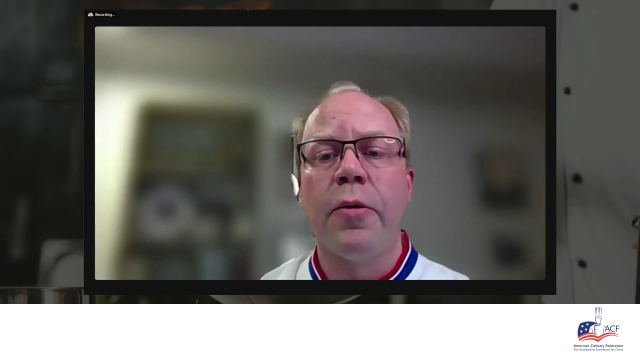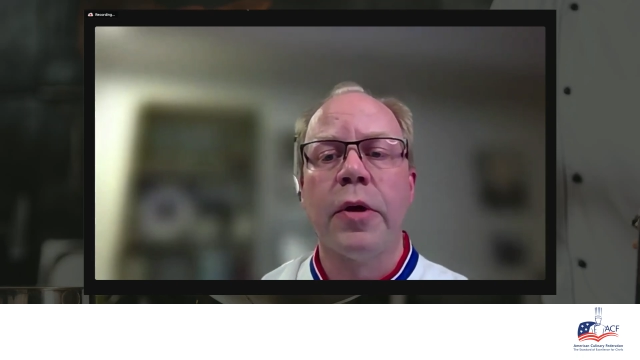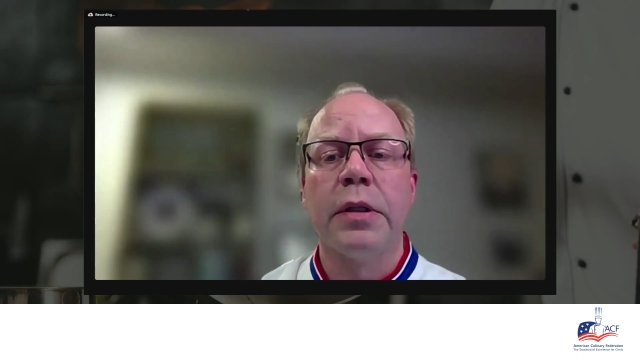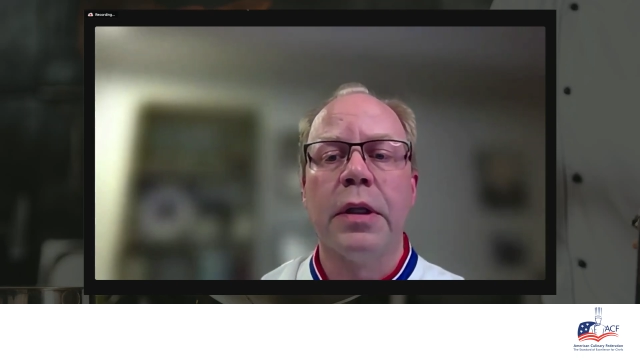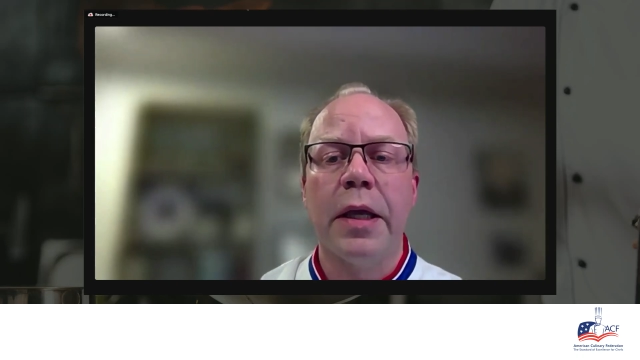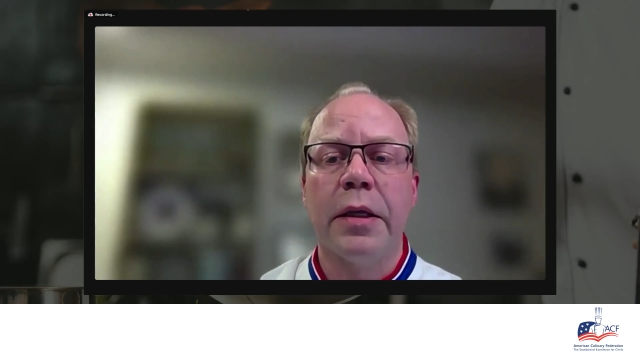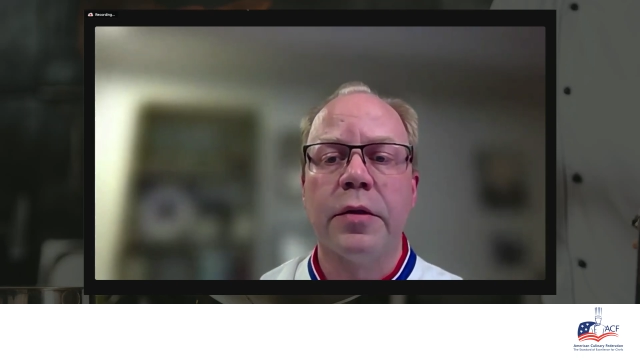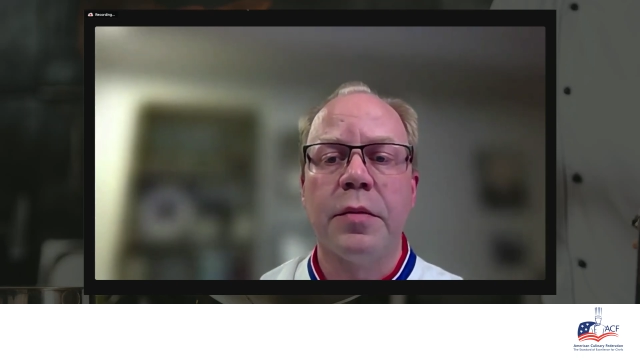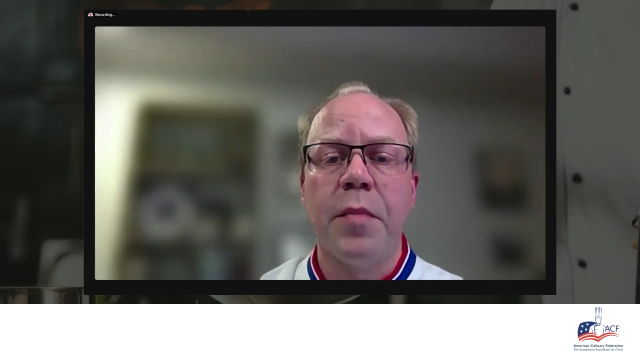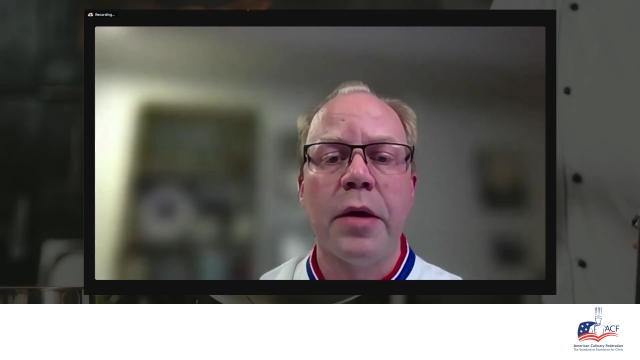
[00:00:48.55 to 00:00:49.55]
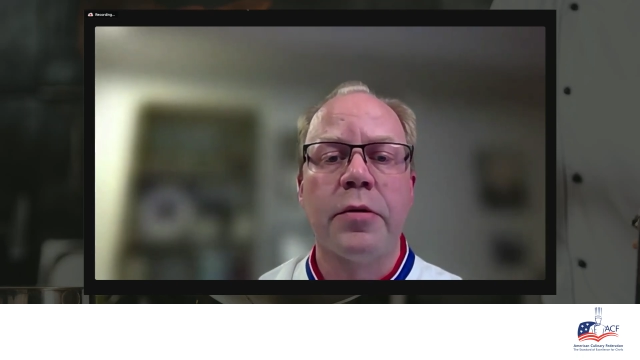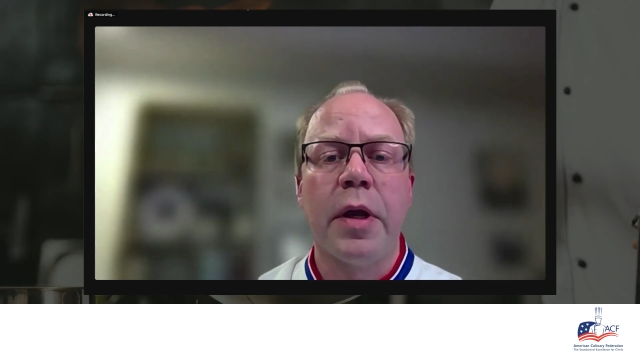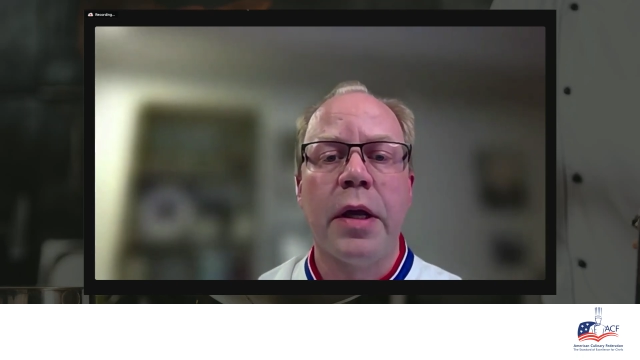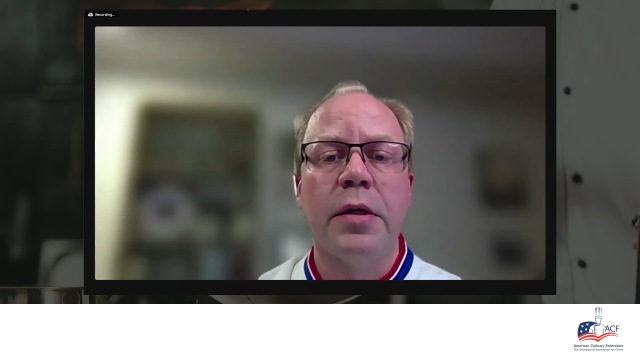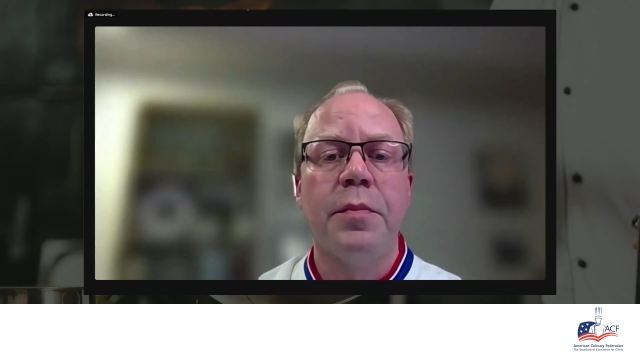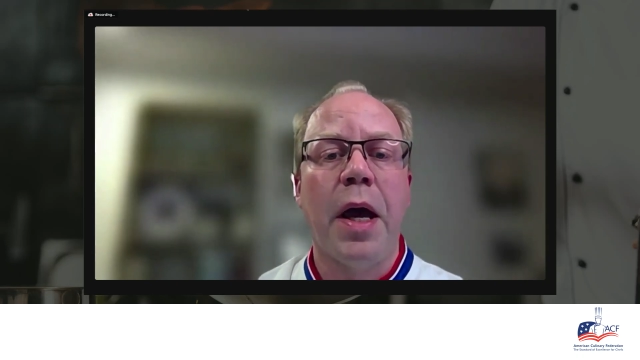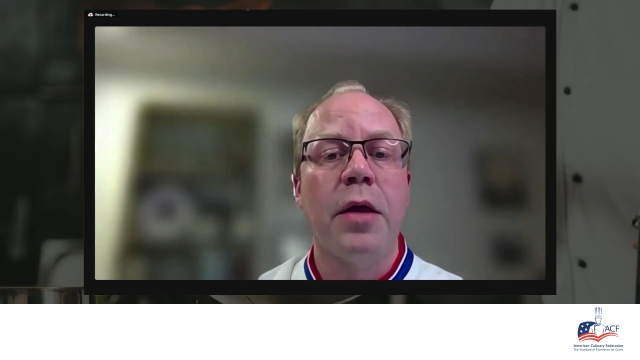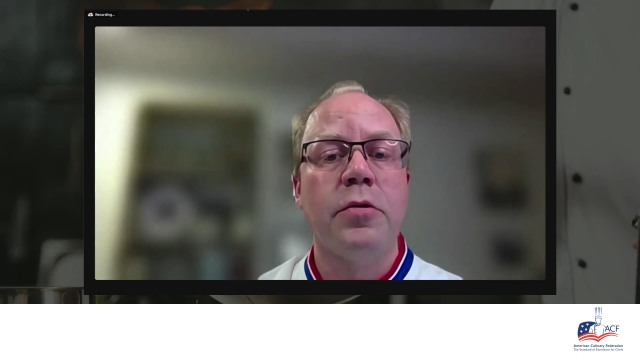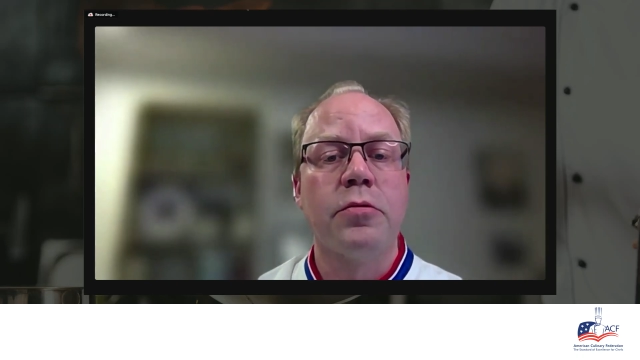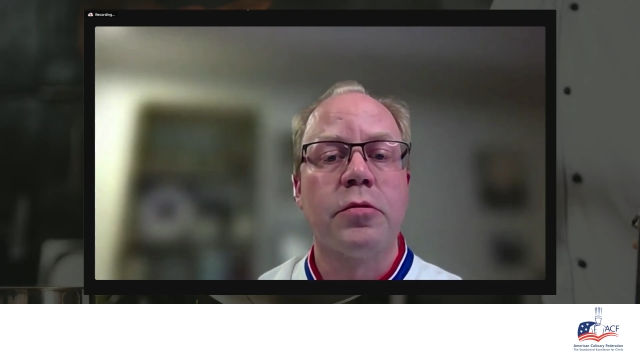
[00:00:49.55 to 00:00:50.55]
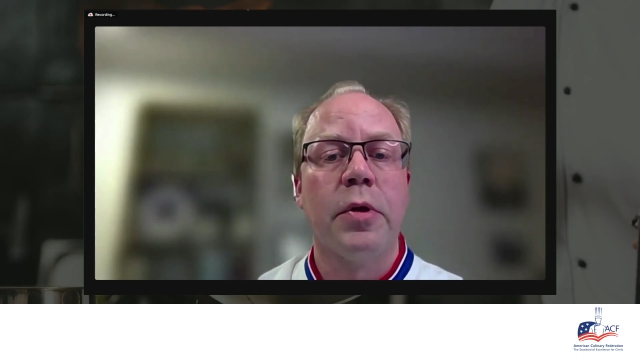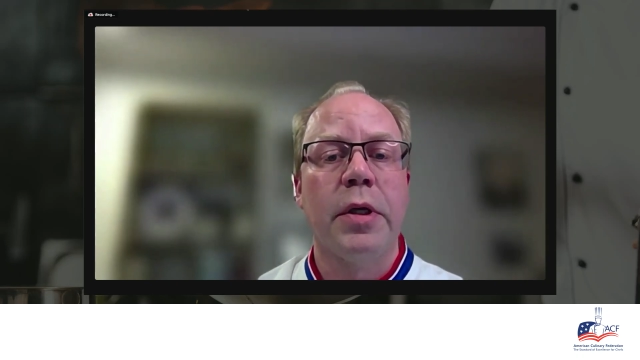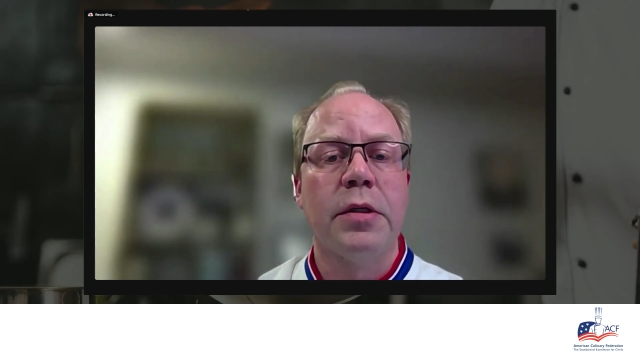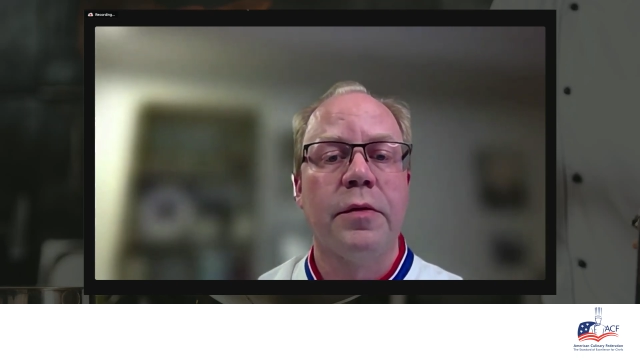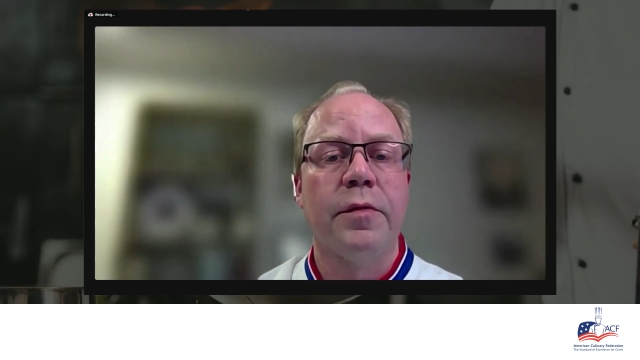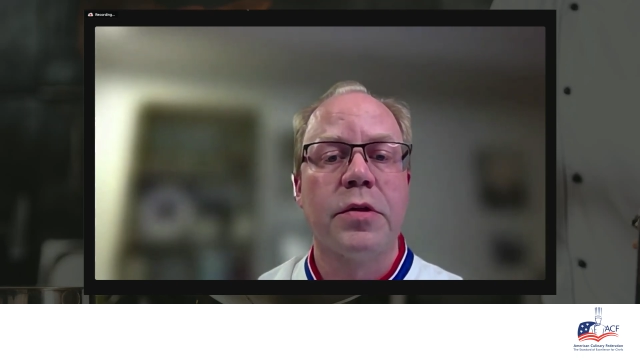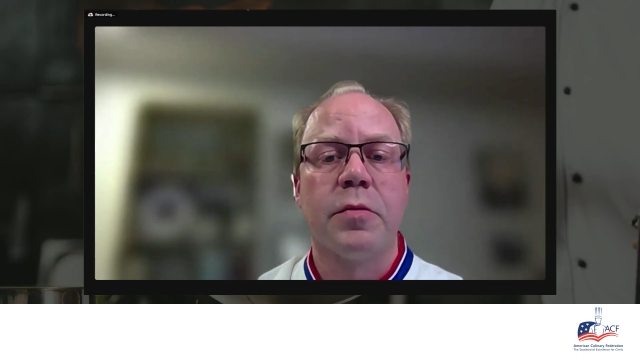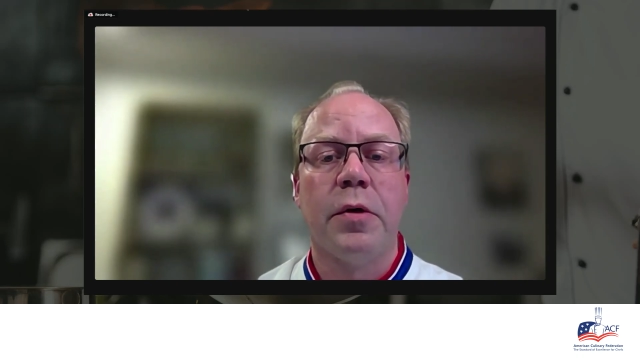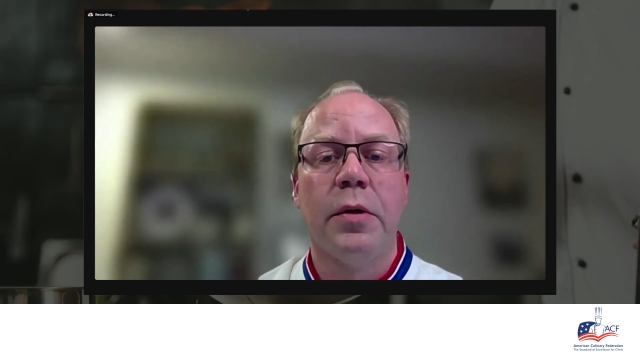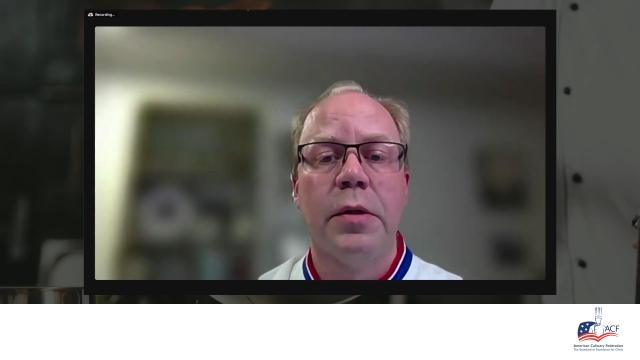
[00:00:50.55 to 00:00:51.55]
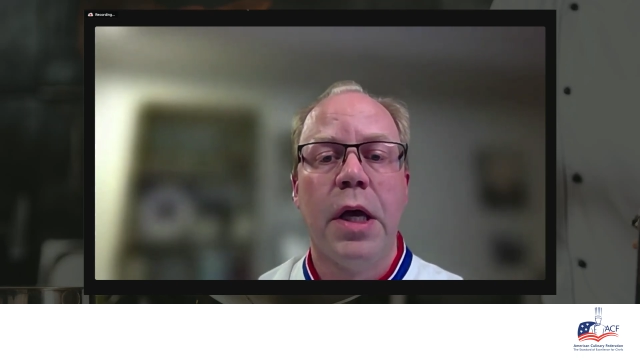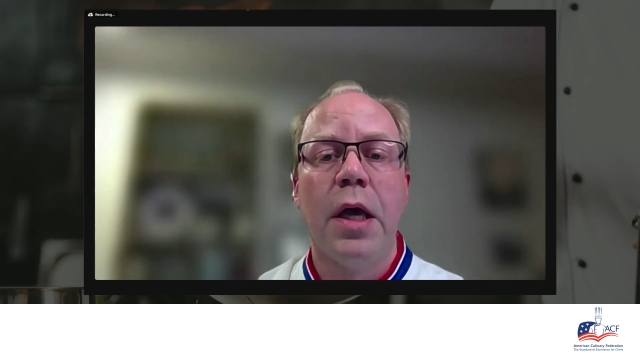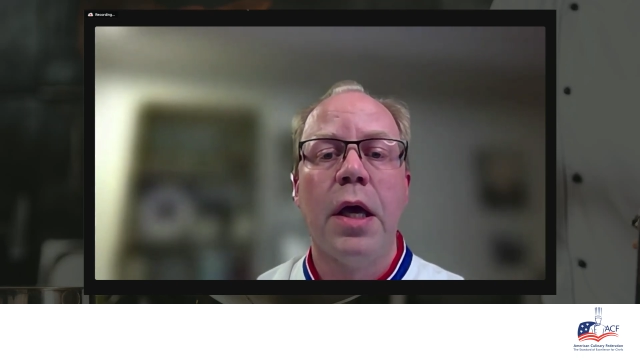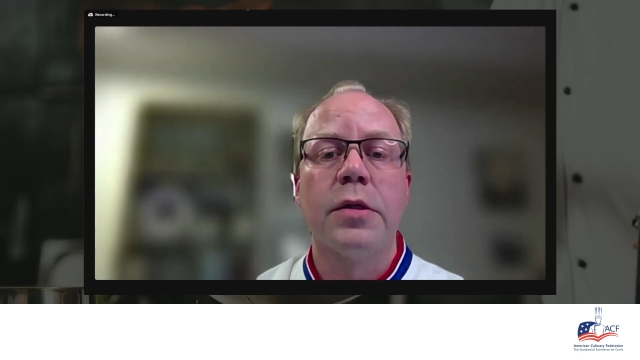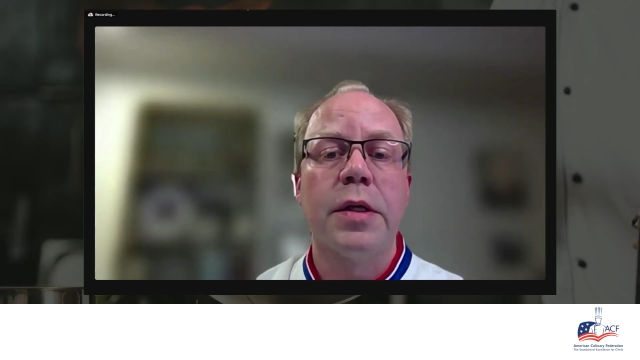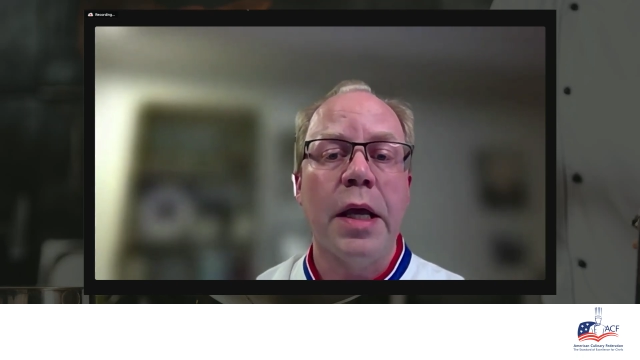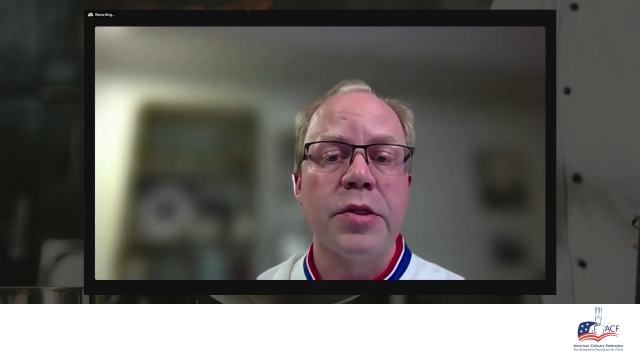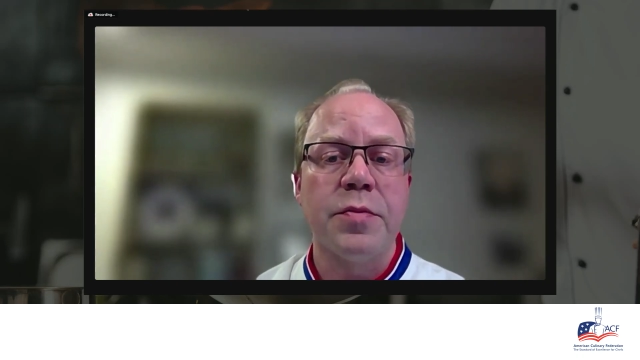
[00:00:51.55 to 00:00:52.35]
be 1 hour in length and moderated by a neutral individual.